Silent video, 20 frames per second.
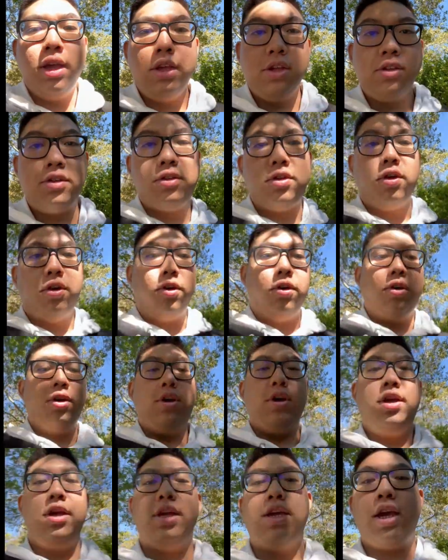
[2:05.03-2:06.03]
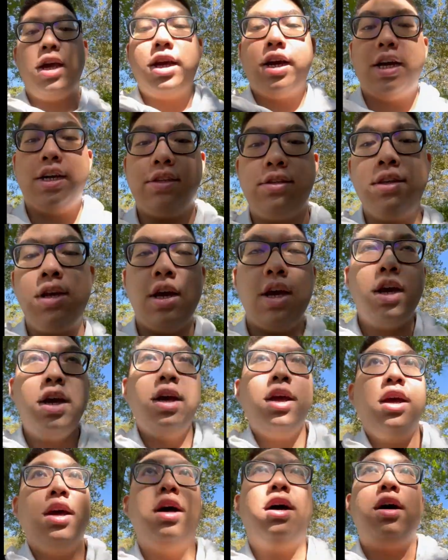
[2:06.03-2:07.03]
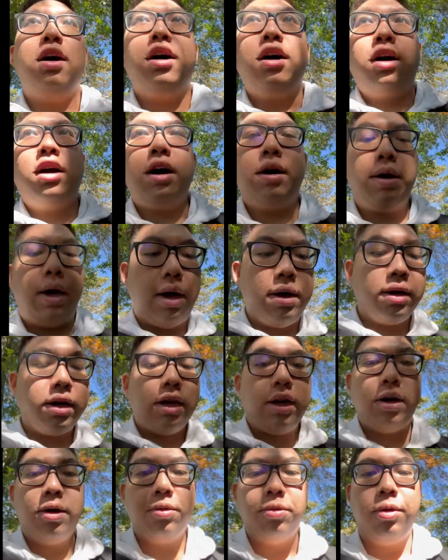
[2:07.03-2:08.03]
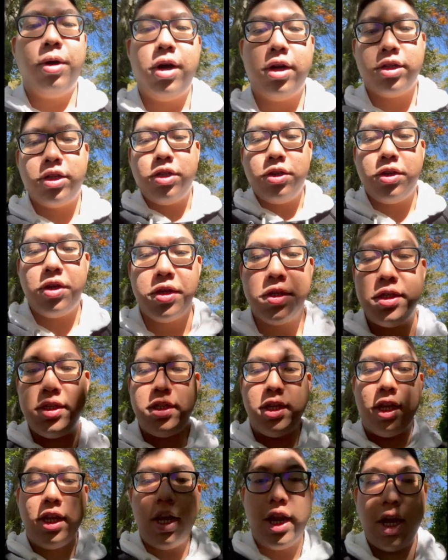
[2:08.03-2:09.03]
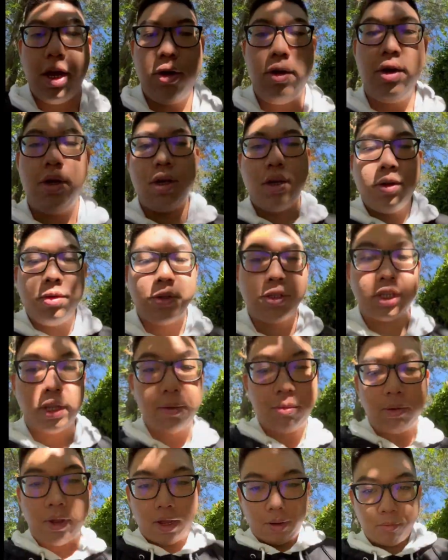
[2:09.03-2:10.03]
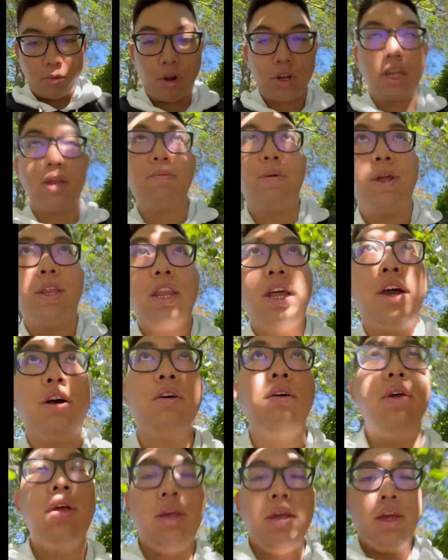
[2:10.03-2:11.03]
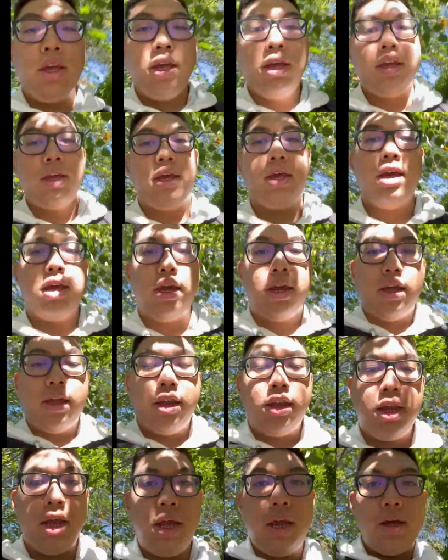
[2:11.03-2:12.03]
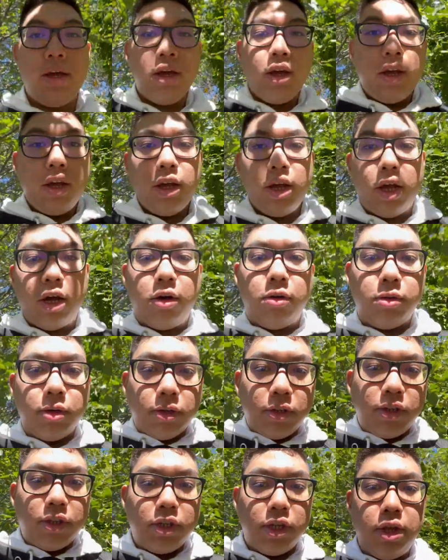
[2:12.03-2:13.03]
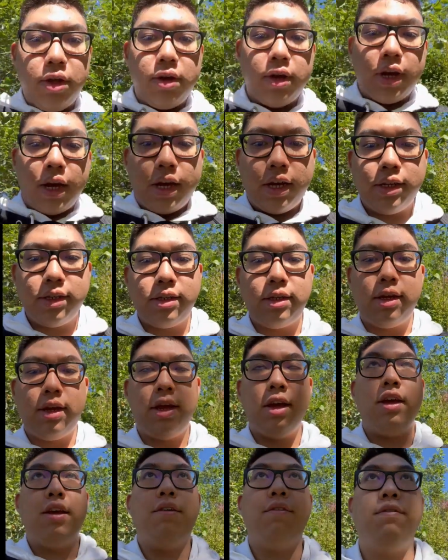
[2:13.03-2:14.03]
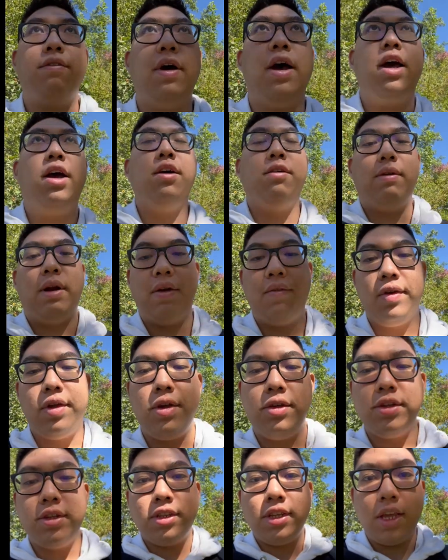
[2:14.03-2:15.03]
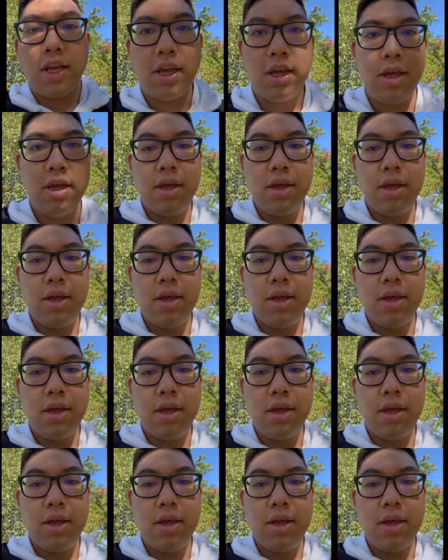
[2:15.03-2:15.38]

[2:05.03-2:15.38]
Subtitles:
So hey guys, I'm gonna walk to QCC now, which I'm walking right now. And yeah, I will see you guys if I arrive at QCC.